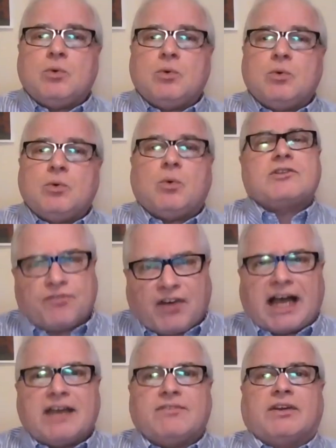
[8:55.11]
you are
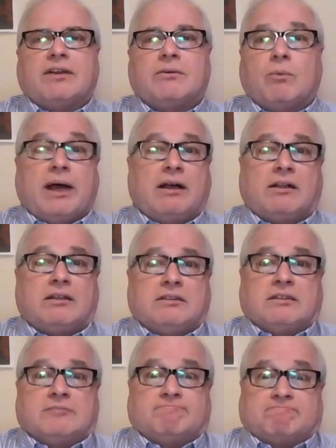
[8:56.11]
surviving.
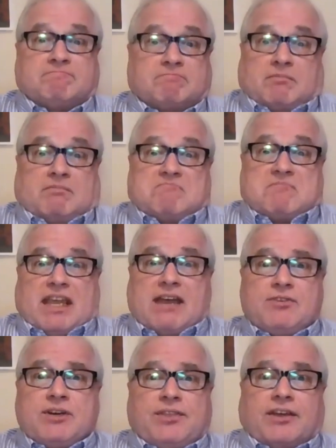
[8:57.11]
Well,
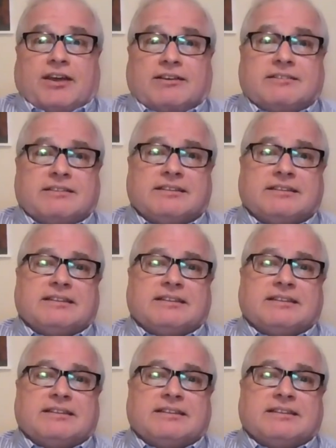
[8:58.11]
everything.